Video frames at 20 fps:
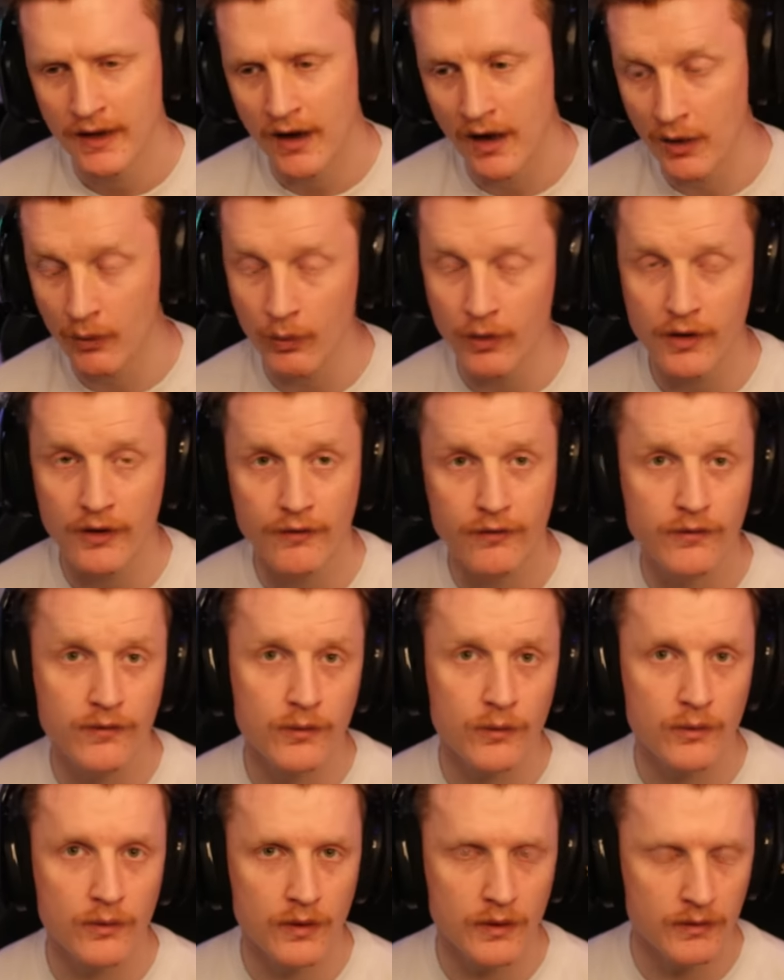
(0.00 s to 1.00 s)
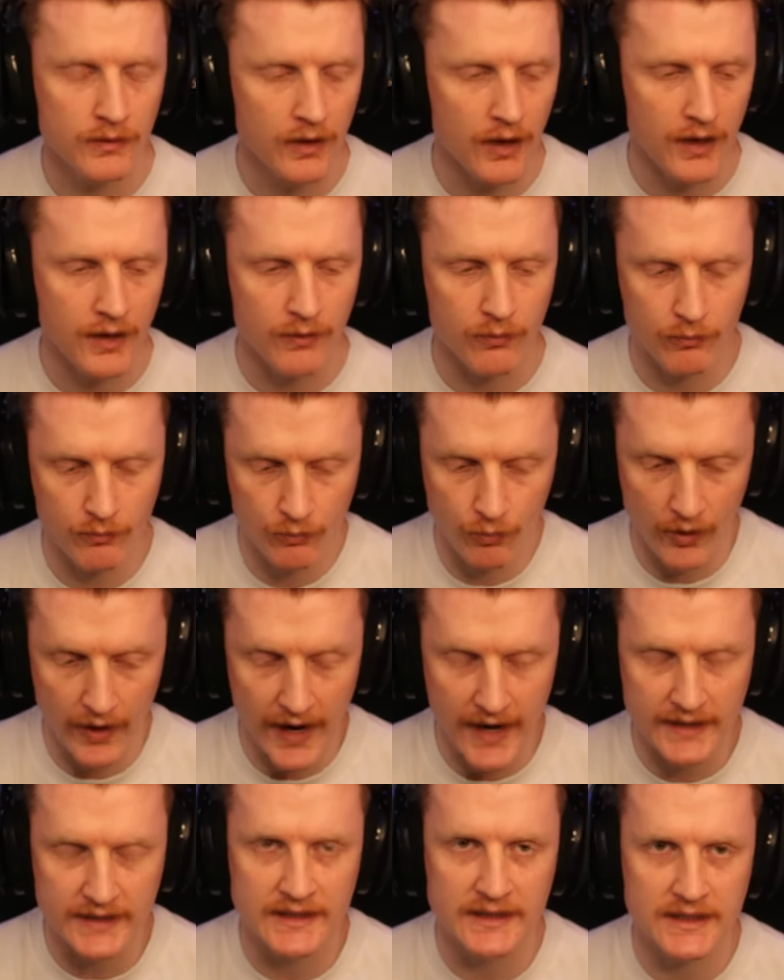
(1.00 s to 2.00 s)
I would have like
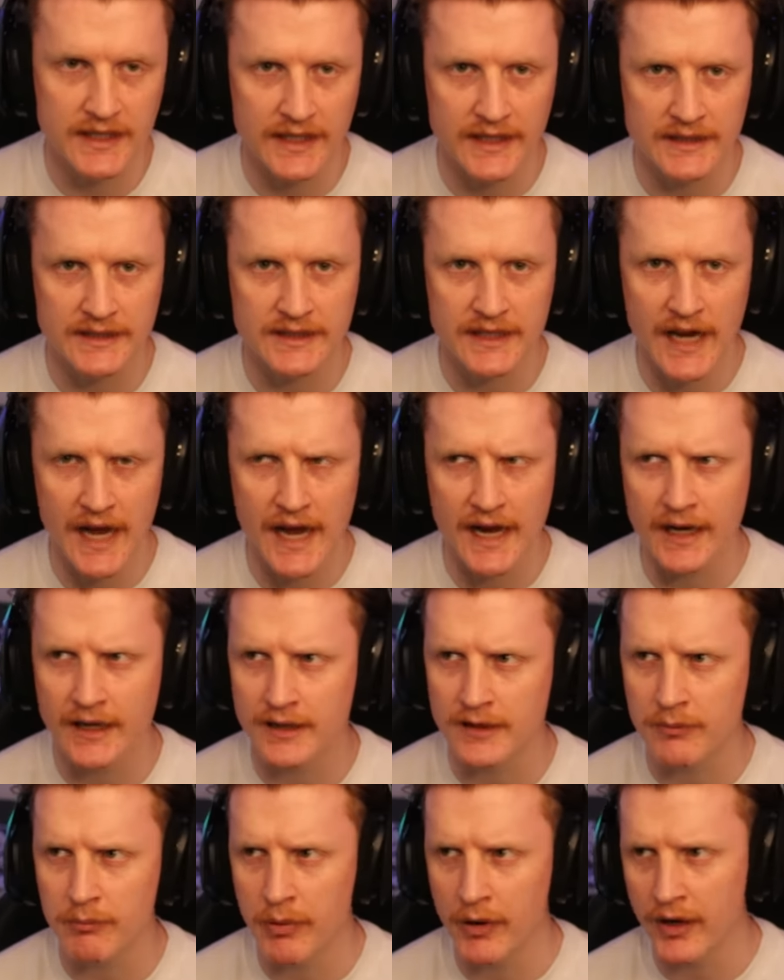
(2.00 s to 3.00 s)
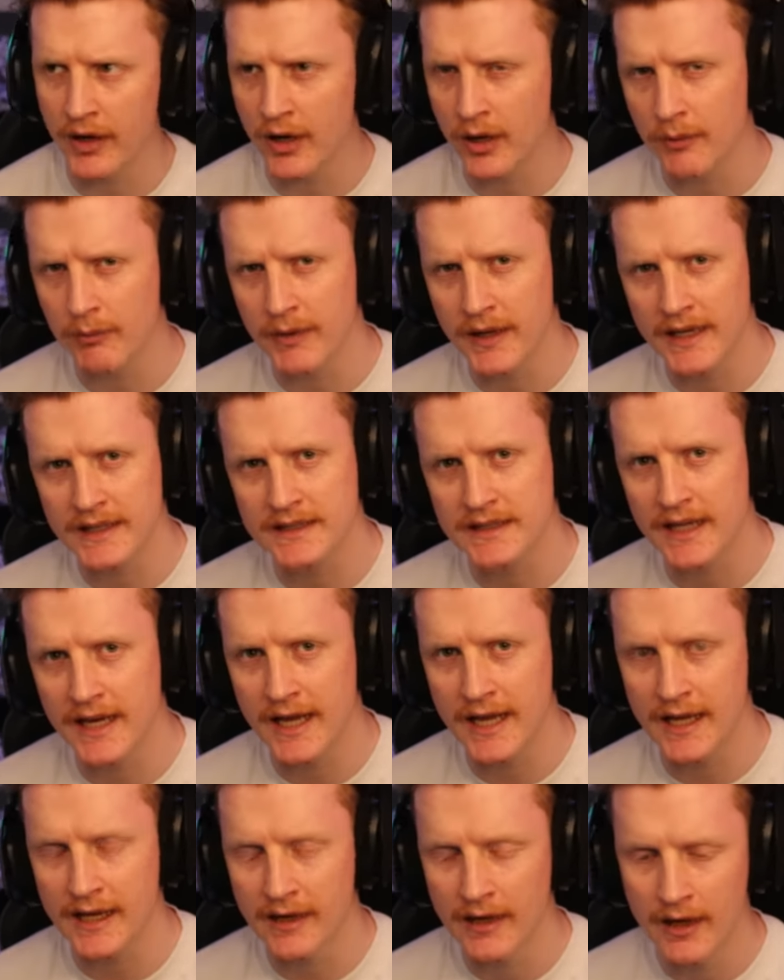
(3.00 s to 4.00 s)
reacted to this and put it up
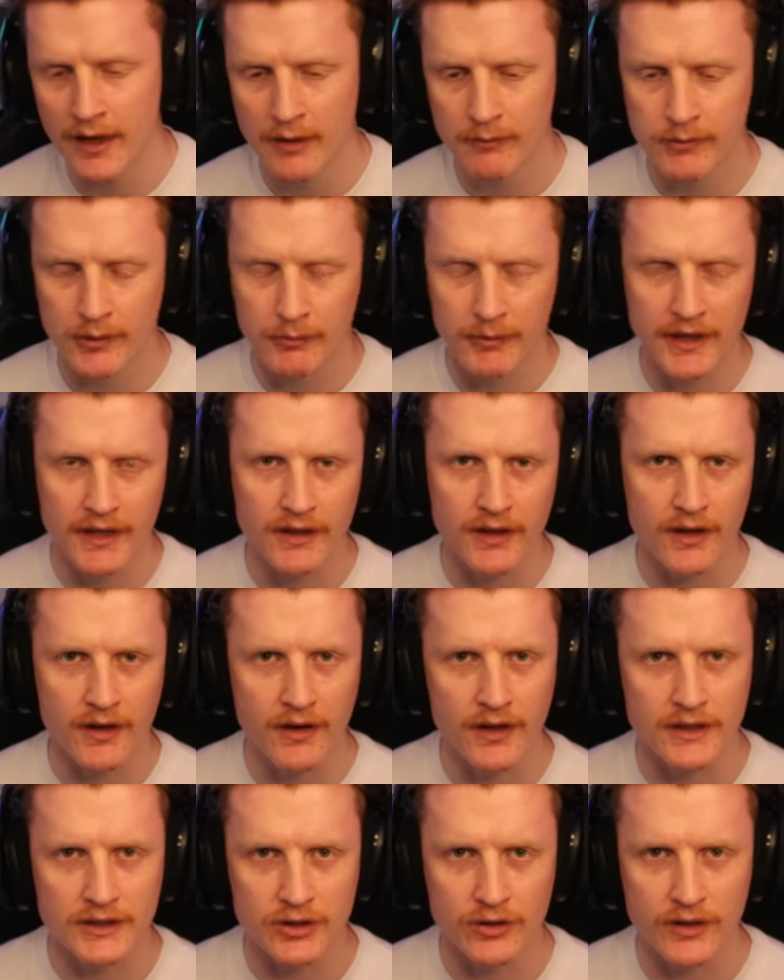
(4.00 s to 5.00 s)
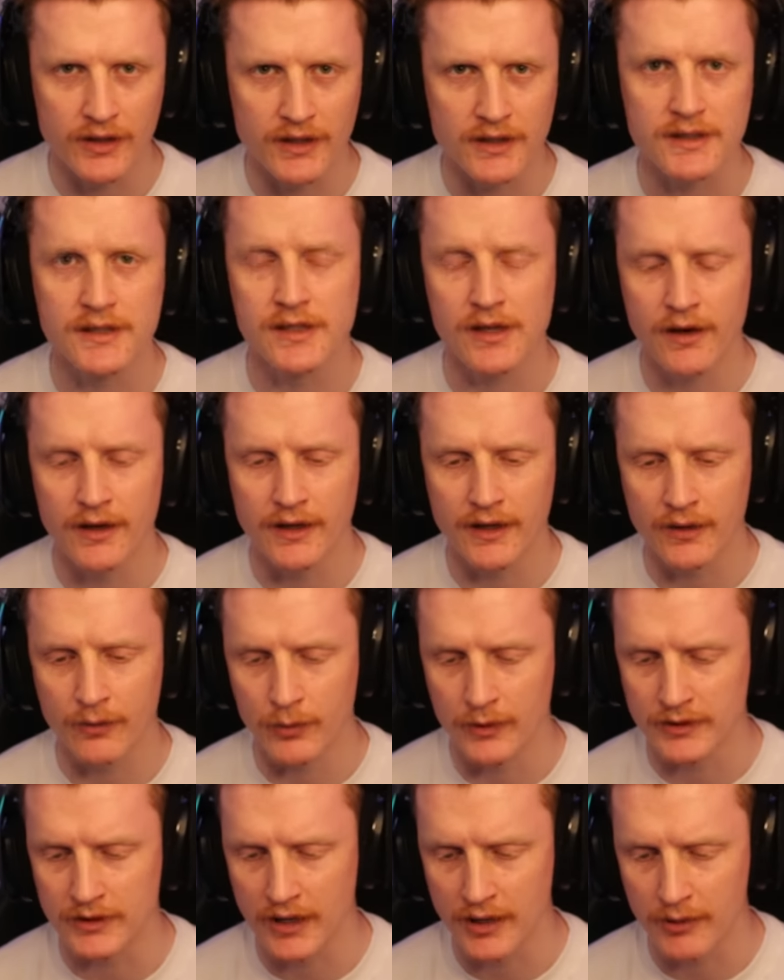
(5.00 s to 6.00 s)
yesterday, but me and the guys already decided
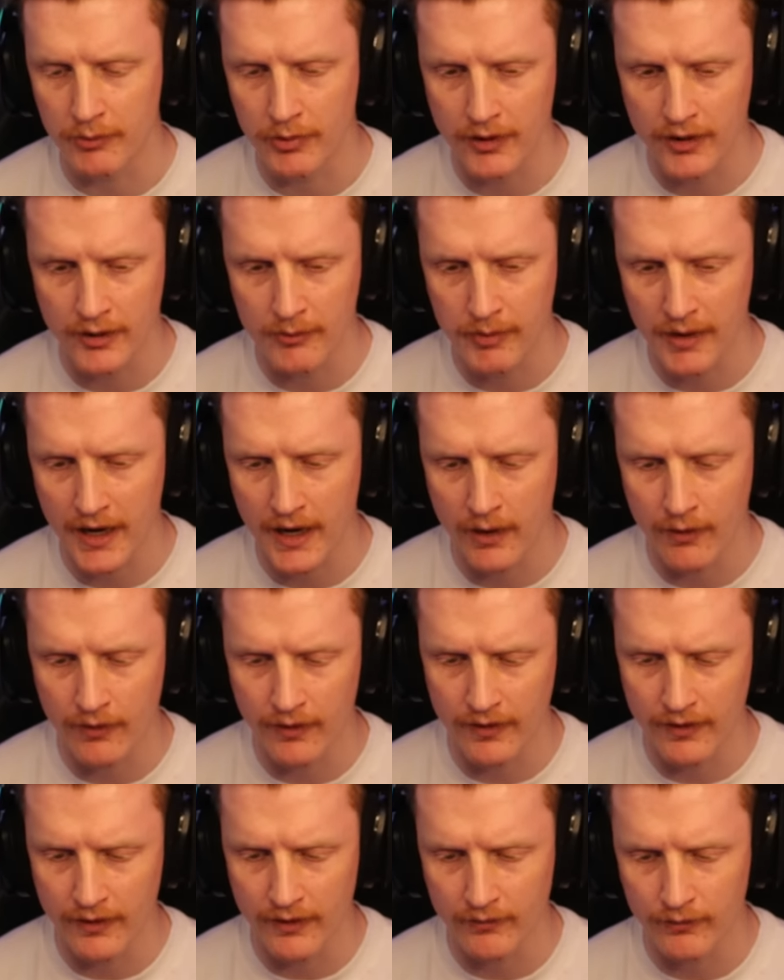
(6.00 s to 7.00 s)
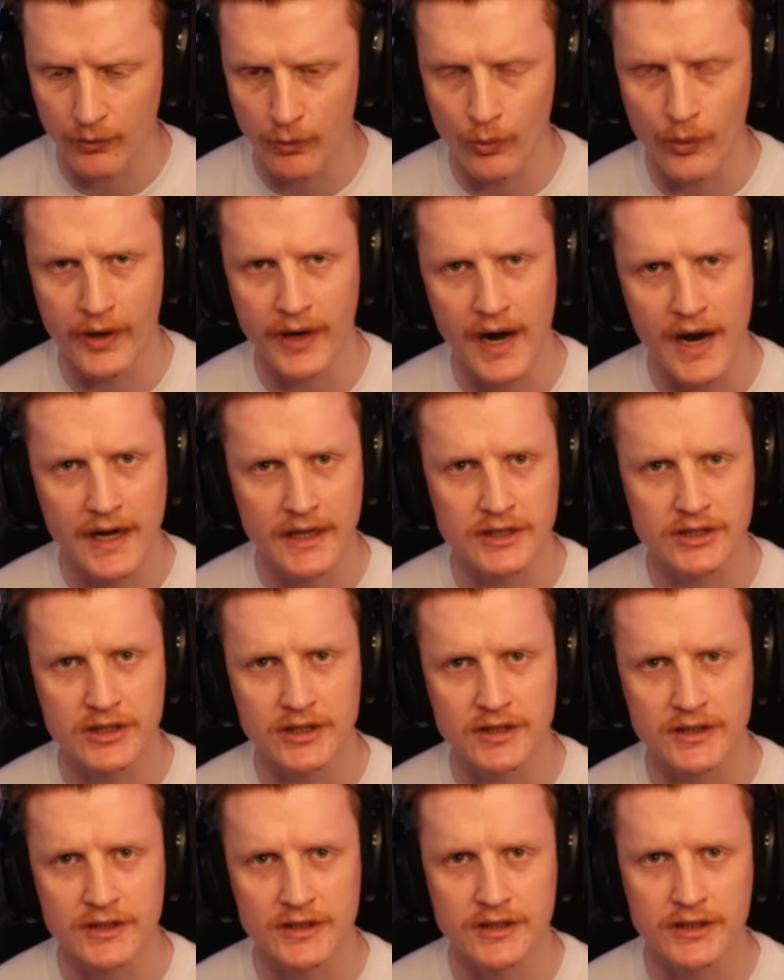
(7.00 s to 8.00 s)
we're gonna put up our
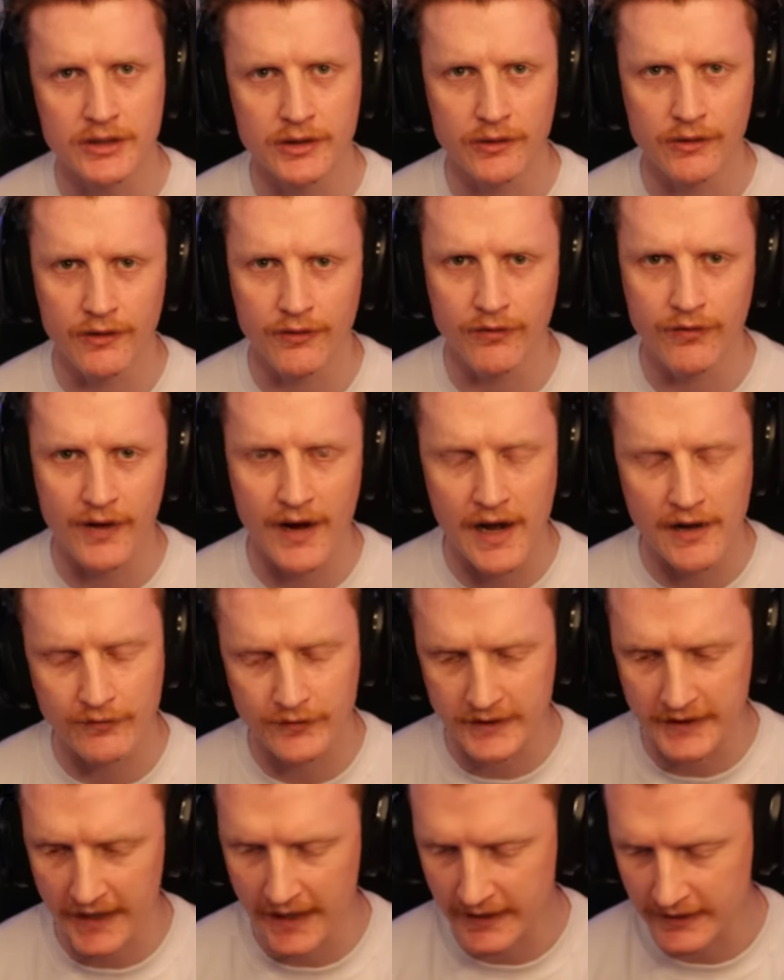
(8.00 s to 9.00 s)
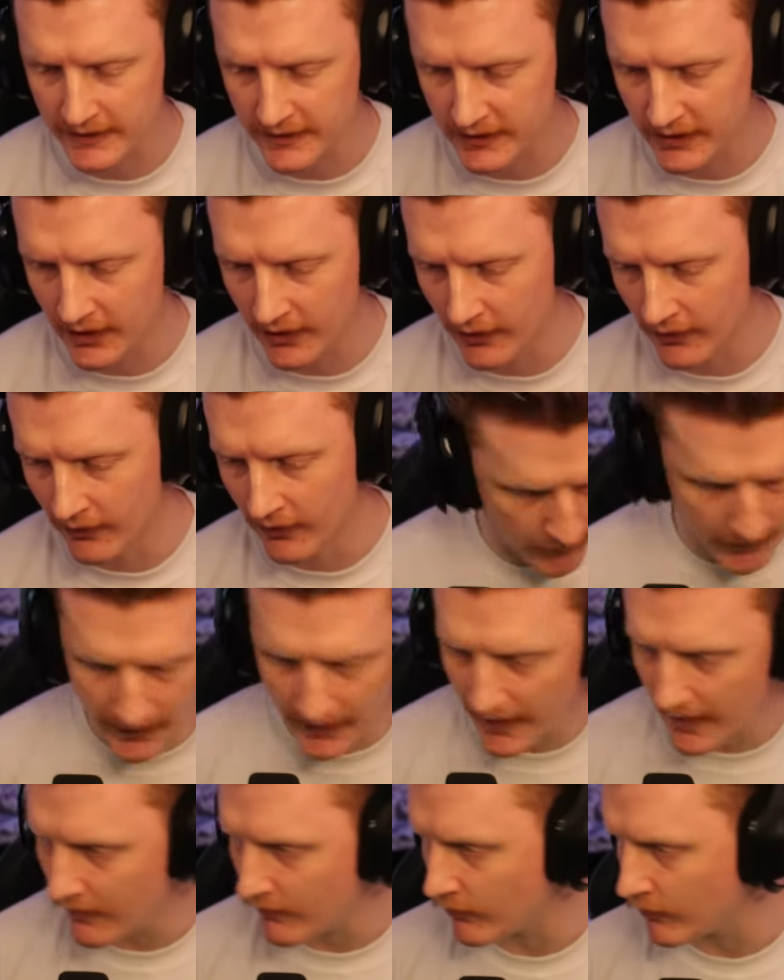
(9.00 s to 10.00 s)
reactions to the FNAF set. So, but
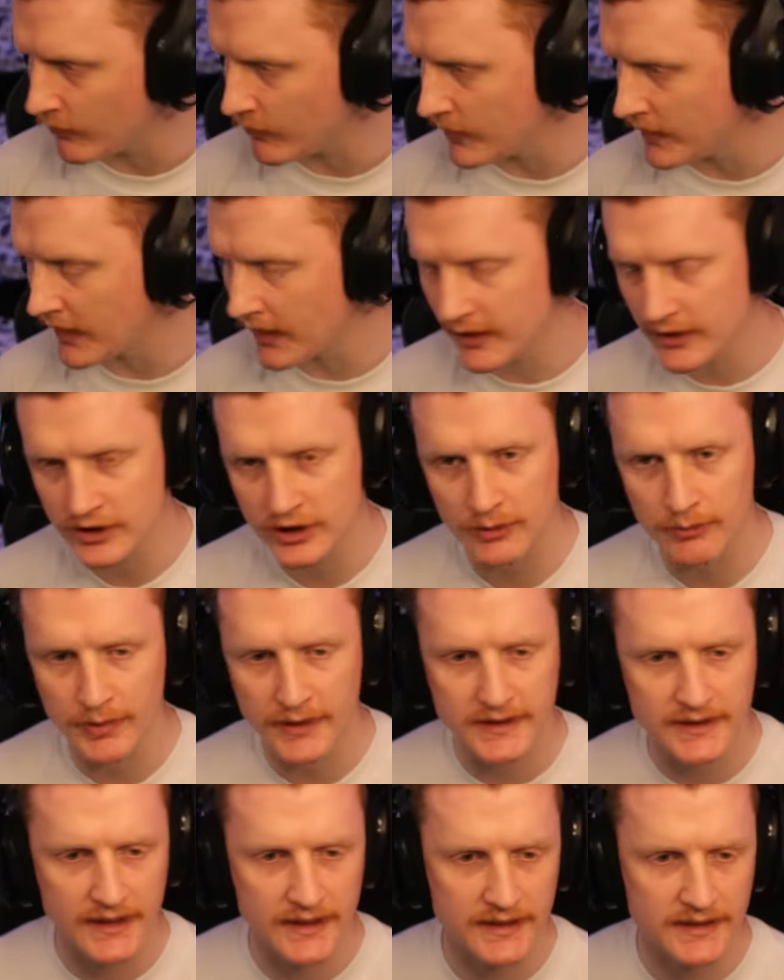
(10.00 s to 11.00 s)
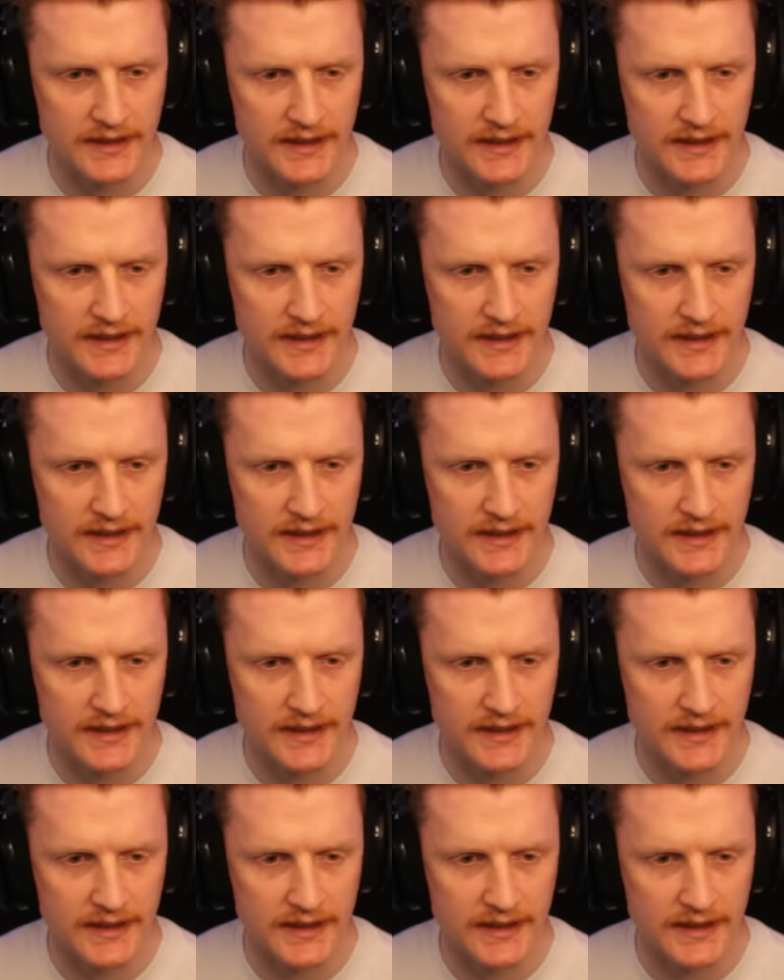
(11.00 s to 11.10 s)
yeah, we're gonna jump into this